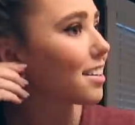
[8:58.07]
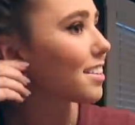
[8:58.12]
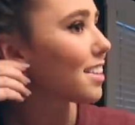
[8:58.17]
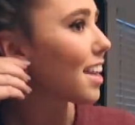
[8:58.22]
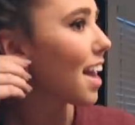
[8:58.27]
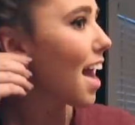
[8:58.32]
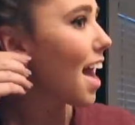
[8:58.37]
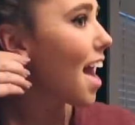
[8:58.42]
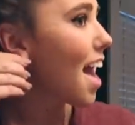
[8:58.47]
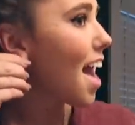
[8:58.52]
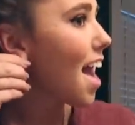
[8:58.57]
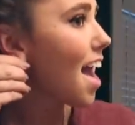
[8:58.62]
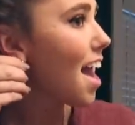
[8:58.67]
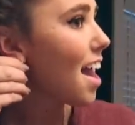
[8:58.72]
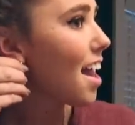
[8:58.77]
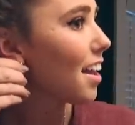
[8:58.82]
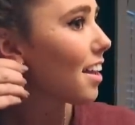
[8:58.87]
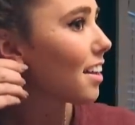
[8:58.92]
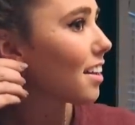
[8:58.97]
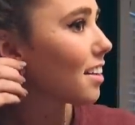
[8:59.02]

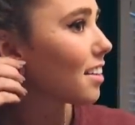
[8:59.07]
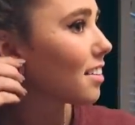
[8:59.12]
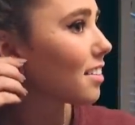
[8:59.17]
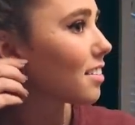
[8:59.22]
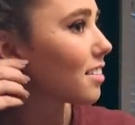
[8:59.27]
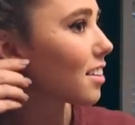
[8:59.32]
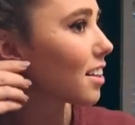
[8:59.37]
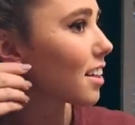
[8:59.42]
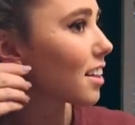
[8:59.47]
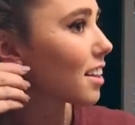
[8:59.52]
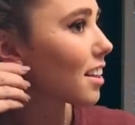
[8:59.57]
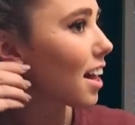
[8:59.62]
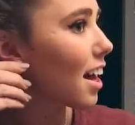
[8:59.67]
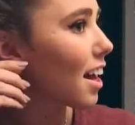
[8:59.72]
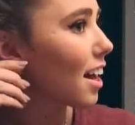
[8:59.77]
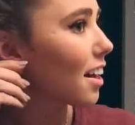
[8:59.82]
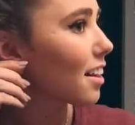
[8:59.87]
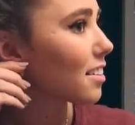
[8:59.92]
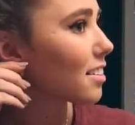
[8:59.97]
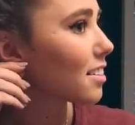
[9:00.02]
Yay, look at
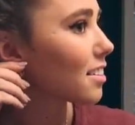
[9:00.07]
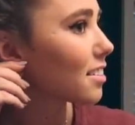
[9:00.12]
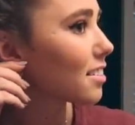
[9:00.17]
that.